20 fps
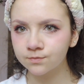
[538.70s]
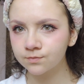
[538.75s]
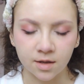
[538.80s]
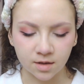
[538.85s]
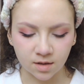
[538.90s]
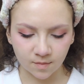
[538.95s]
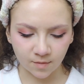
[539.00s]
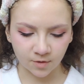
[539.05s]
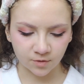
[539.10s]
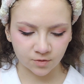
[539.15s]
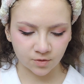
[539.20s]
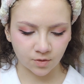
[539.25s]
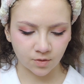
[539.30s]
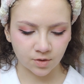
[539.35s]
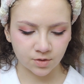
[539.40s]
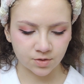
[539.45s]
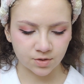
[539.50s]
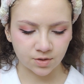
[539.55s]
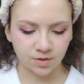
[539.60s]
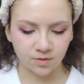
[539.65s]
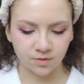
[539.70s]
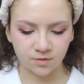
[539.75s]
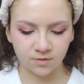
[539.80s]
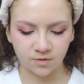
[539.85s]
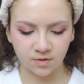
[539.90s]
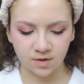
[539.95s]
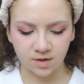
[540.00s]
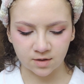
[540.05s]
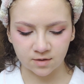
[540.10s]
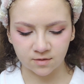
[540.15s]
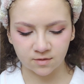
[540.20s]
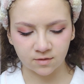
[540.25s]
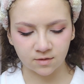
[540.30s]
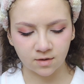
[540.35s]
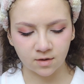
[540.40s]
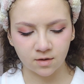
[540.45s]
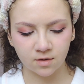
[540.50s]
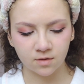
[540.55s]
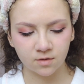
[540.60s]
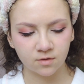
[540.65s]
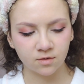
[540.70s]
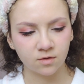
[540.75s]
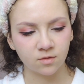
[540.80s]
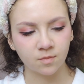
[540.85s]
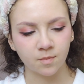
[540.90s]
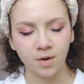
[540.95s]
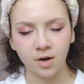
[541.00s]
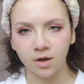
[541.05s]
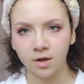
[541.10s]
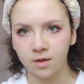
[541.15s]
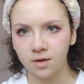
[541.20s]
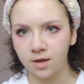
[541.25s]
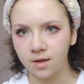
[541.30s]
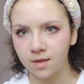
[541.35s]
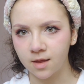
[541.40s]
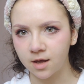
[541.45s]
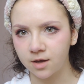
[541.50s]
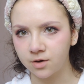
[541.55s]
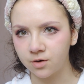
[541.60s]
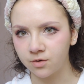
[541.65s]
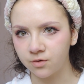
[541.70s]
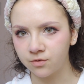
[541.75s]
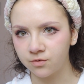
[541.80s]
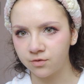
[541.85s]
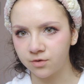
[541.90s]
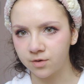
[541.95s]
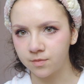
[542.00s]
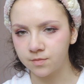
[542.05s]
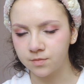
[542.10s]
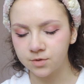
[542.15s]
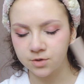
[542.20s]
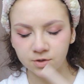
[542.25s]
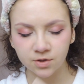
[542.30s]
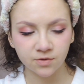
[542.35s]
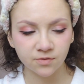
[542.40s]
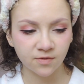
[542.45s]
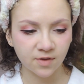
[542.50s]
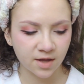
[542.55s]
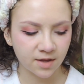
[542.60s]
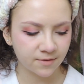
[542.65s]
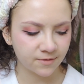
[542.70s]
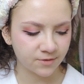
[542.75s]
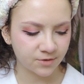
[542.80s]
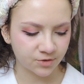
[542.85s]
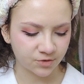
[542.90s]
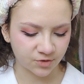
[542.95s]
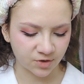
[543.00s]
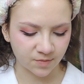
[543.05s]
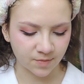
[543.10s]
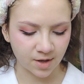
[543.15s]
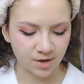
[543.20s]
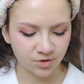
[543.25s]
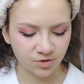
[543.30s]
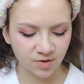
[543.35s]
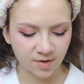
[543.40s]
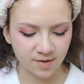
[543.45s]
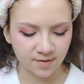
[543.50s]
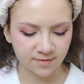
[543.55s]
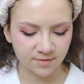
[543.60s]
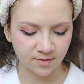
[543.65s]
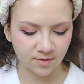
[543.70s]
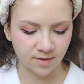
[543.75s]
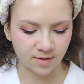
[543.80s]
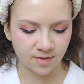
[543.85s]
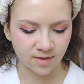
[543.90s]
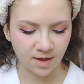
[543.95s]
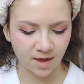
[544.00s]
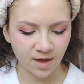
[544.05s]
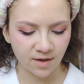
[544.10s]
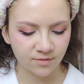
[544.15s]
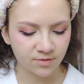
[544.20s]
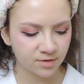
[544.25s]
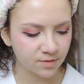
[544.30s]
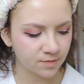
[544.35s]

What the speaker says: And I'm also going to use this sparkly liner from Too Faced just on my cheeks so that they have